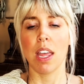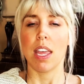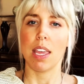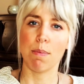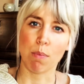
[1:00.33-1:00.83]

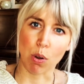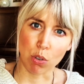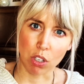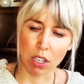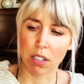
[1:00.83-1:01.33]

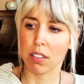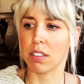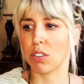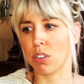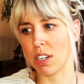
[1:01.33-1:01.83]

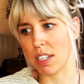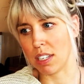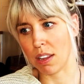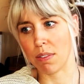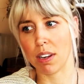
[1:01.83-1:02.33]
emotions,
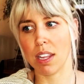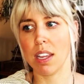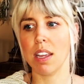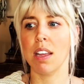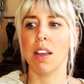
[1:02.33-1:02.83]

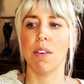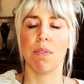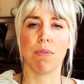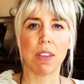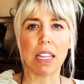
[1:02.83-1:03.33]
creativity,
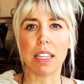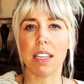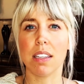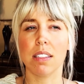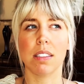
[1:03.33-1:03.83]

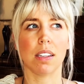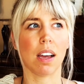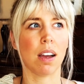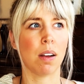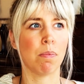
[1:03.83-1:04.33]
feelings.
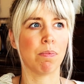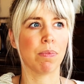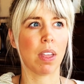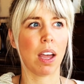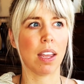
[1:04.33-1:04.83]

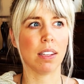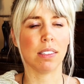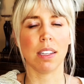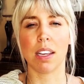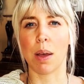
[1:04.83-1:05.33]
I
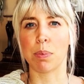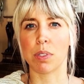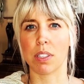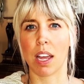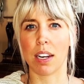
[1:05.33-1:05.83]
see
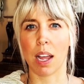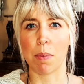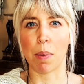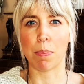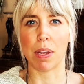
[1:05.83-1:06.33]
cups kind of
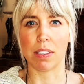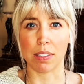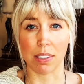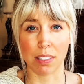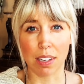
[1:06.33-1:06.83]
come up as
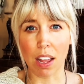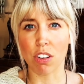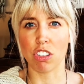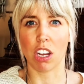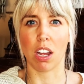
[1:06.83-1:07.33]

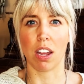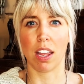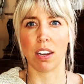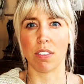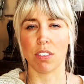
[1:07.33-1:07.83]
nostalgia
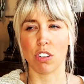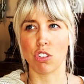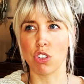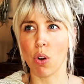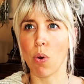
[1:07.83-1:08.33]
and
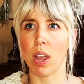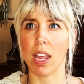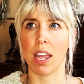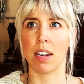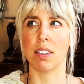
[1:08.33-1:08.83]
joy.
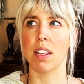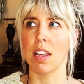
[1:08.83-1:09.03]
And